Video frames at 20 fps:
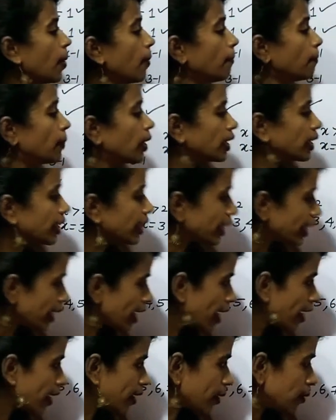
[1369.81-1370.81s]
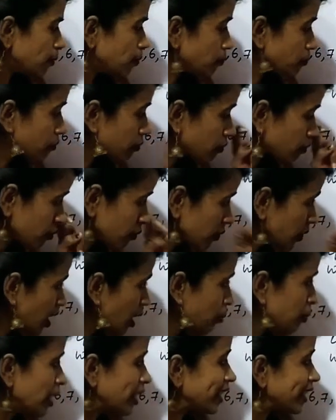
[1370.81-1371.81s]
But here
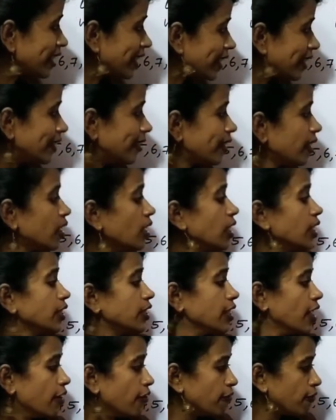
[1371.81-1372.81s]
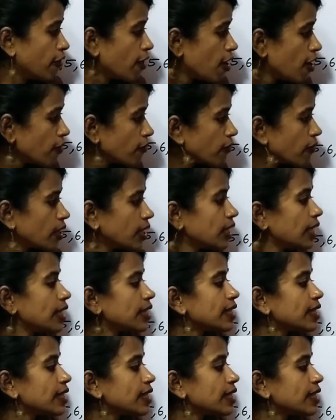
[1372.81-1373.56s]
f of 1